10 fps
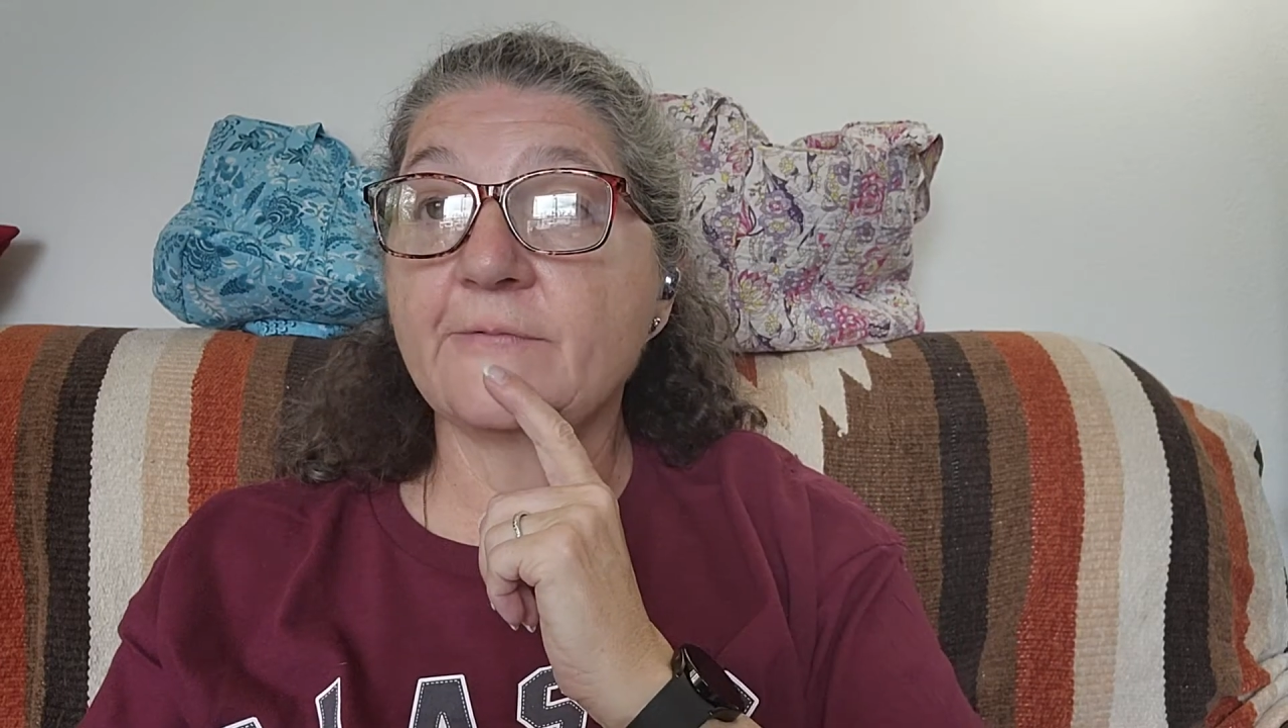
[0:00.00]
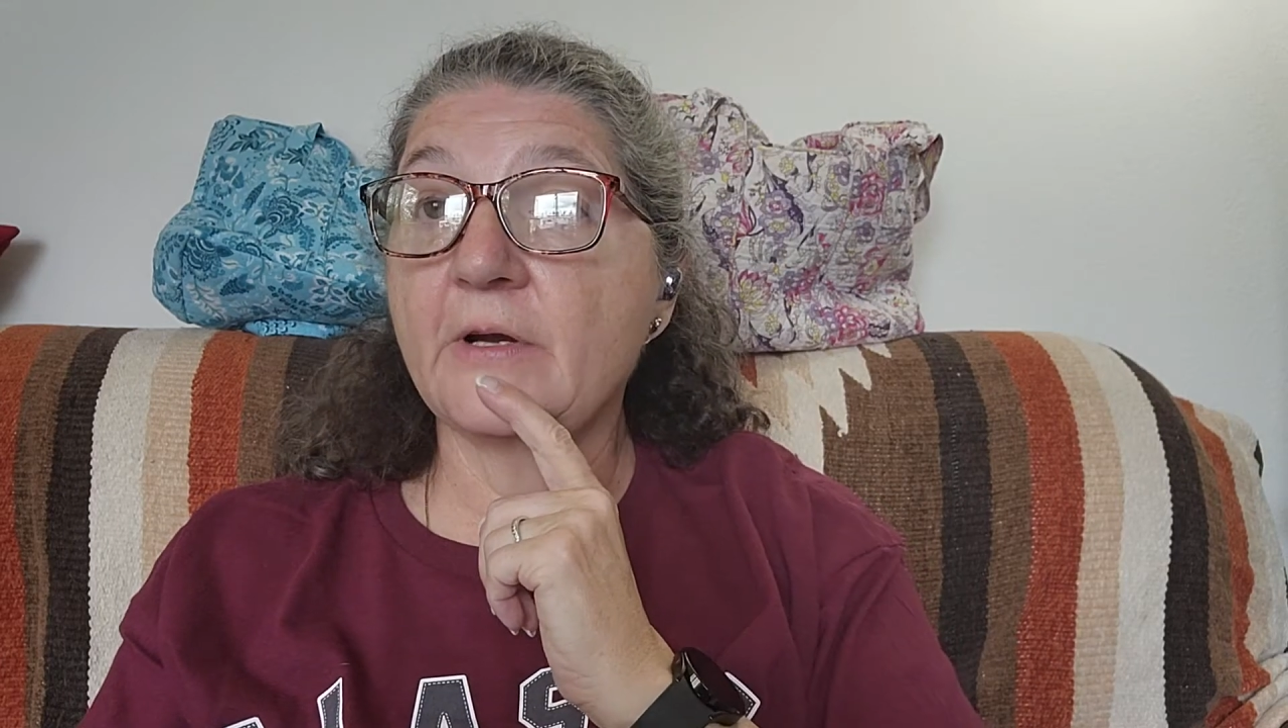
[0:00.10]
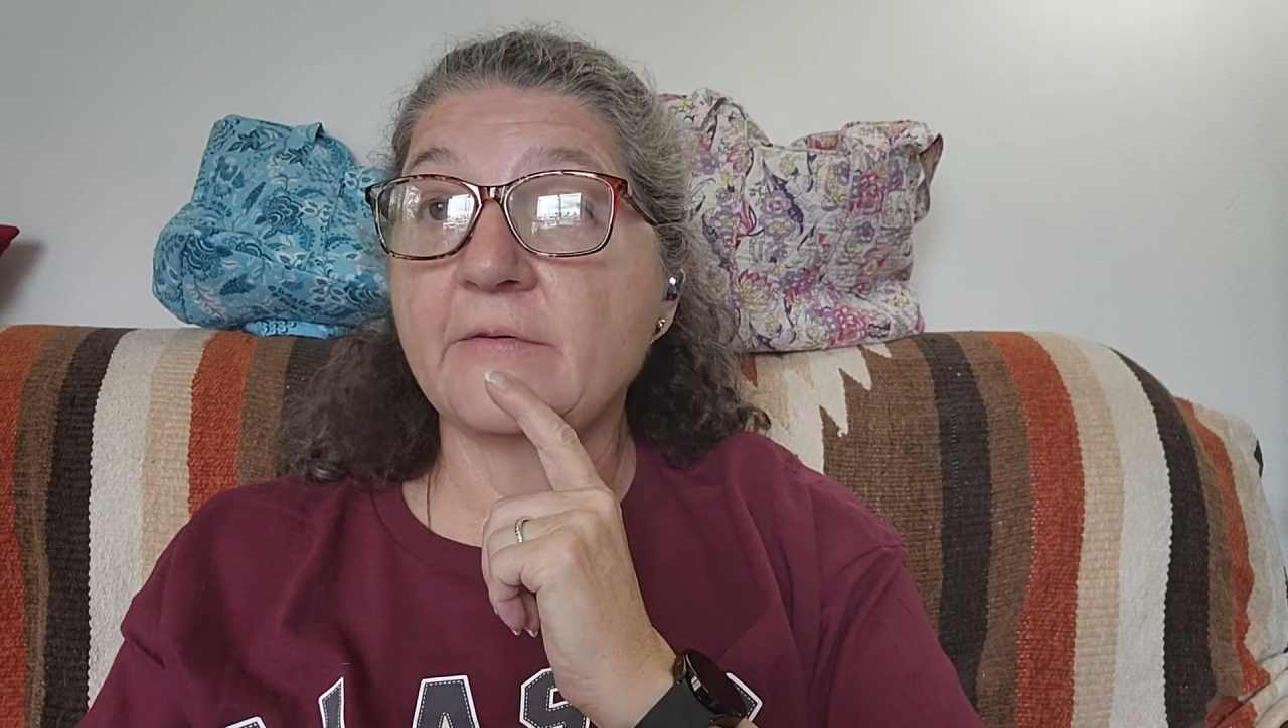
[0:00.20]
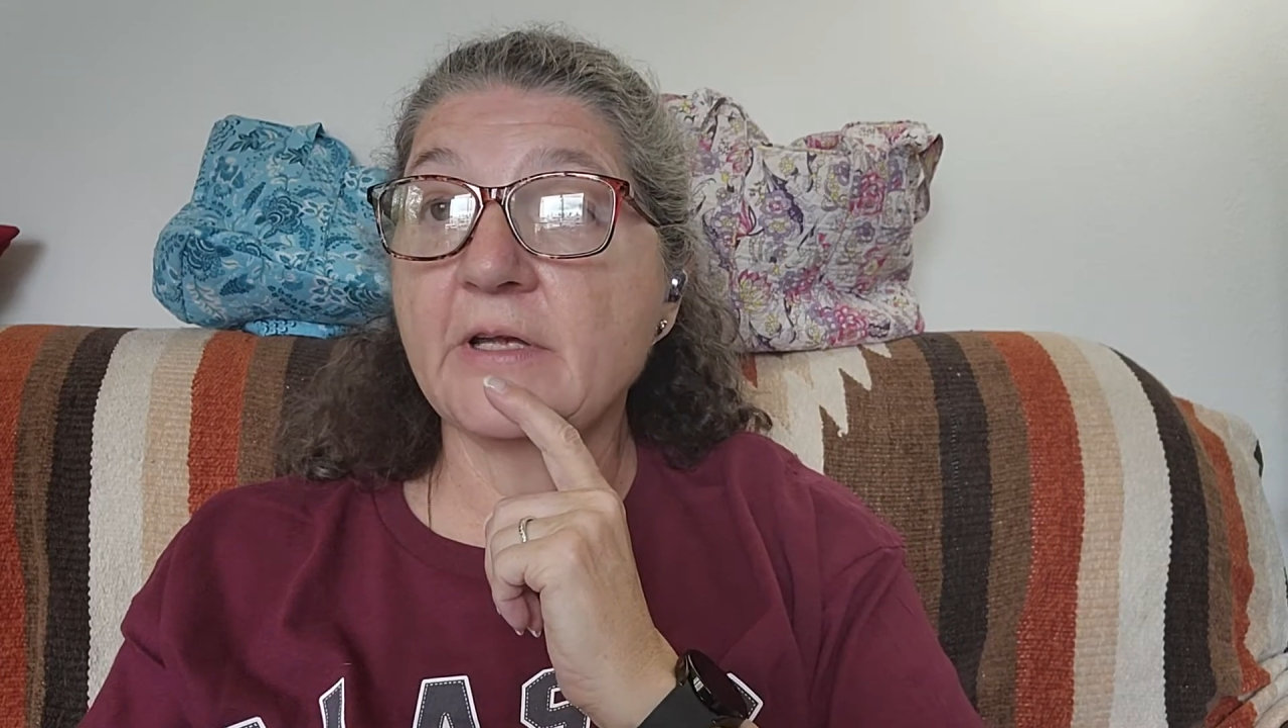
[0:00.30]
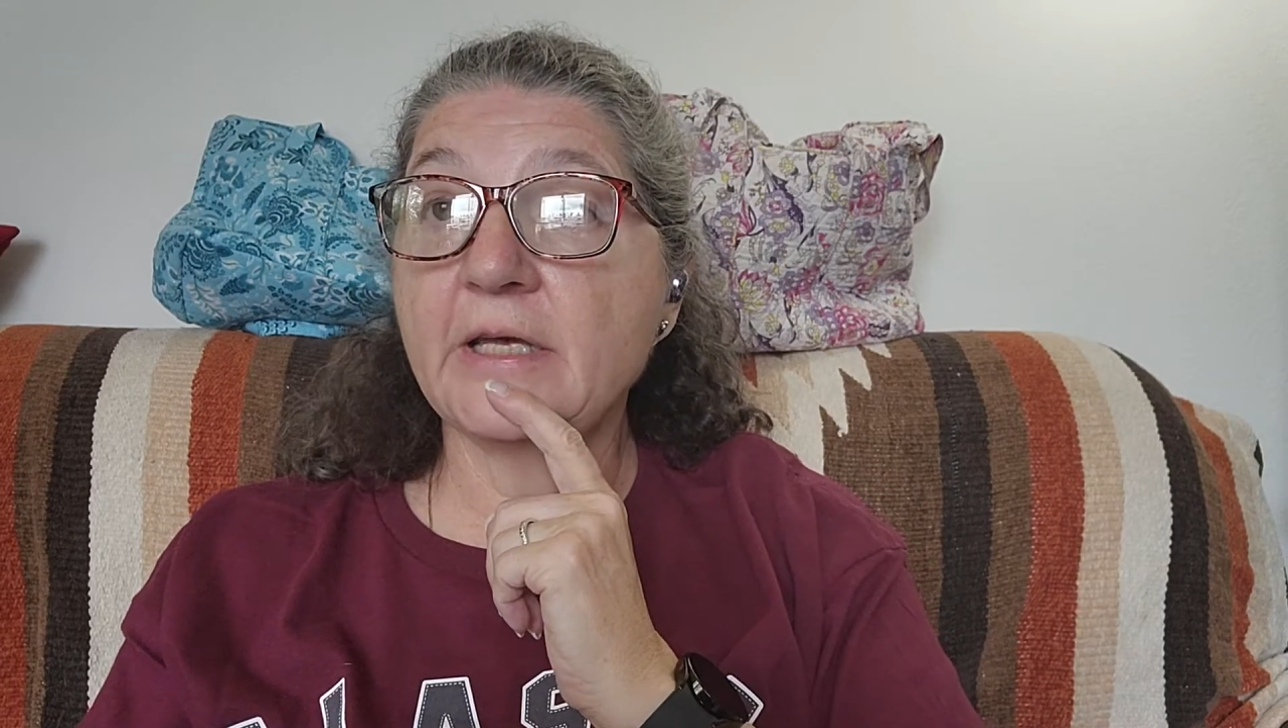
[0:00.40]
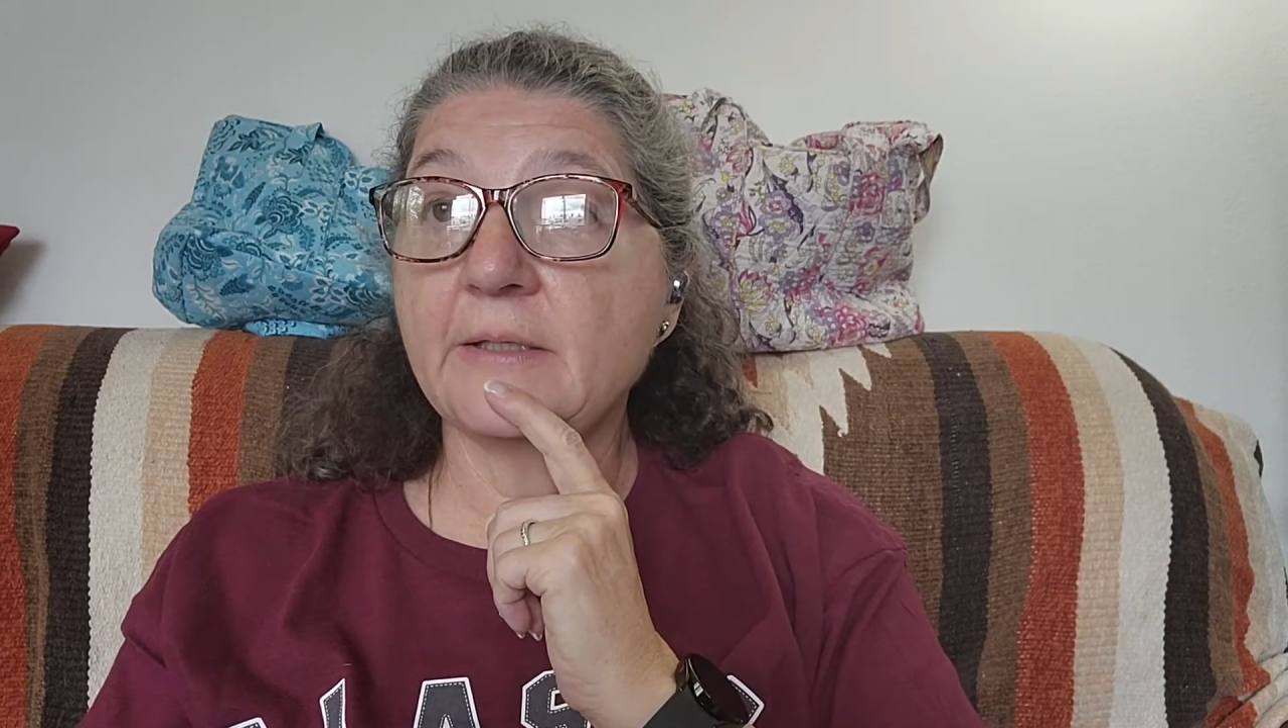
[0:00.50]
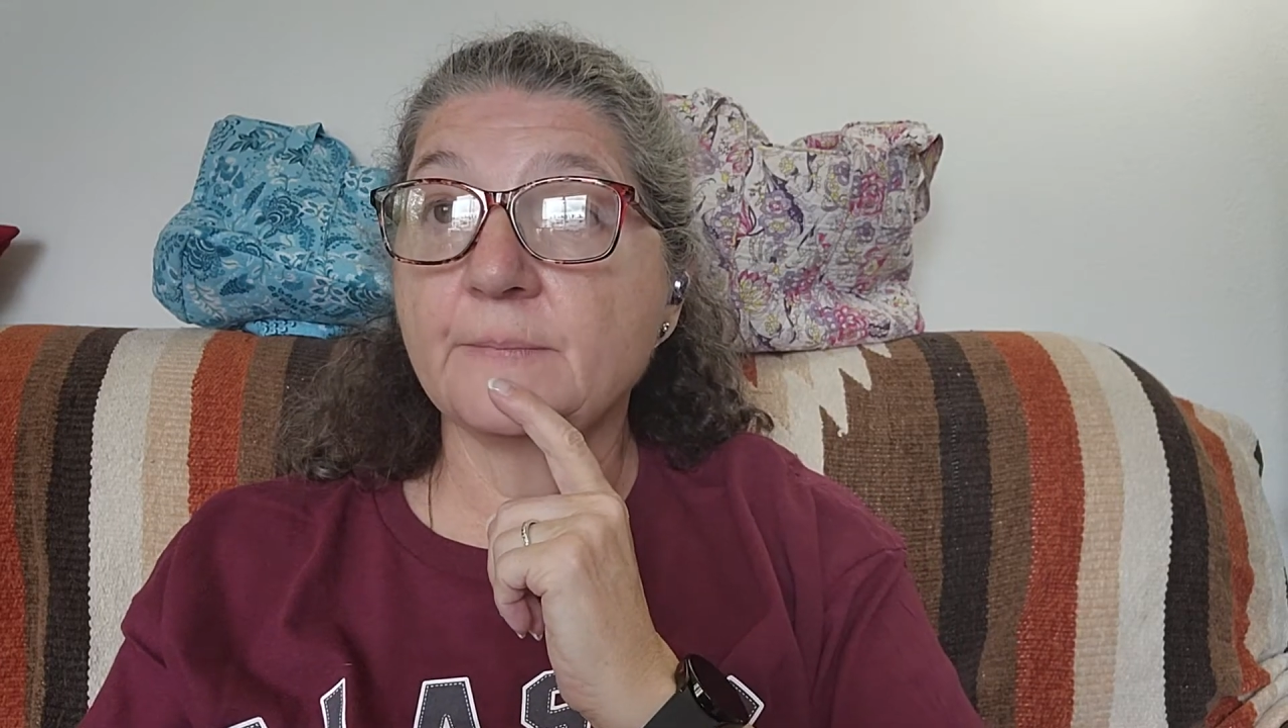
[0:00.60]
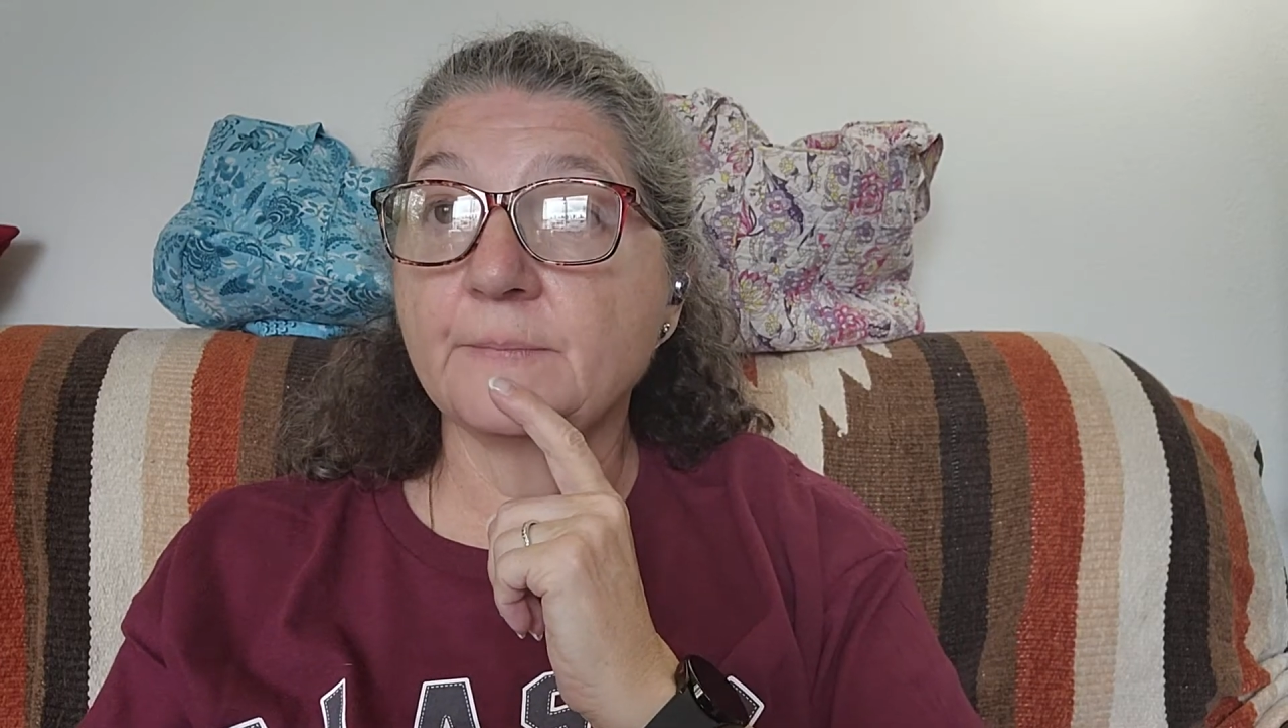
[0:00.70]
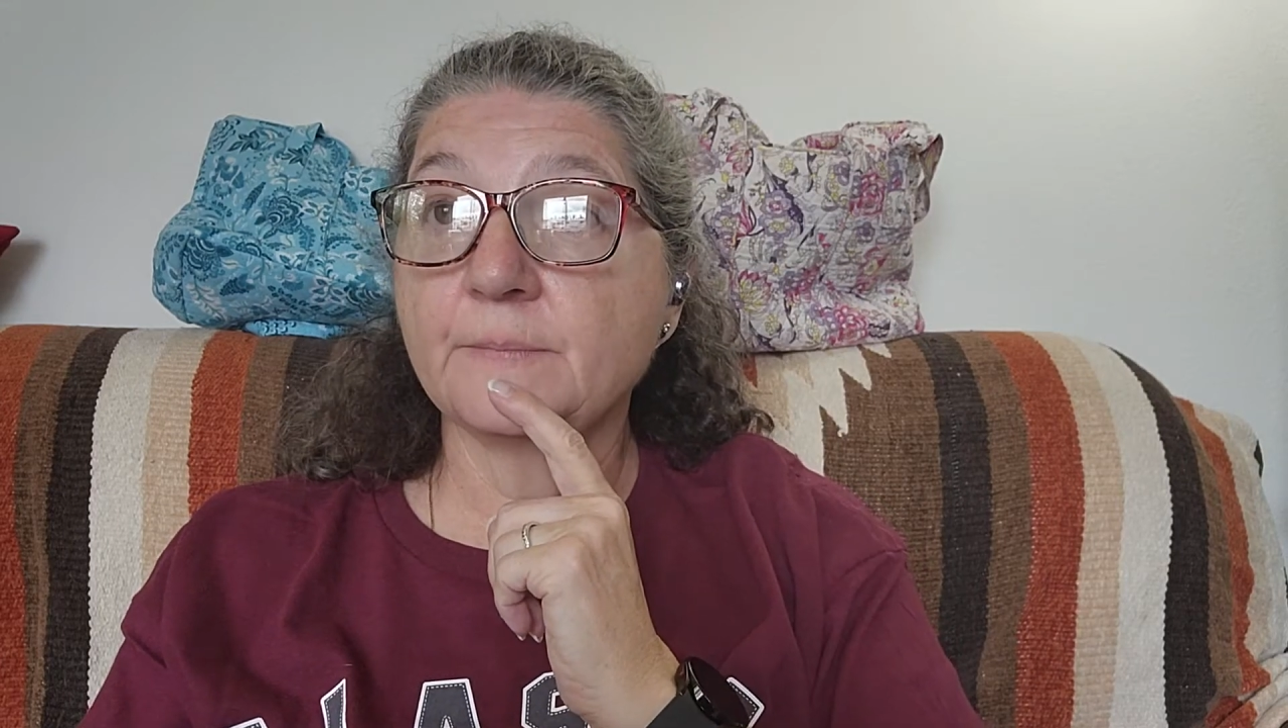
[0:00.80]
for every kit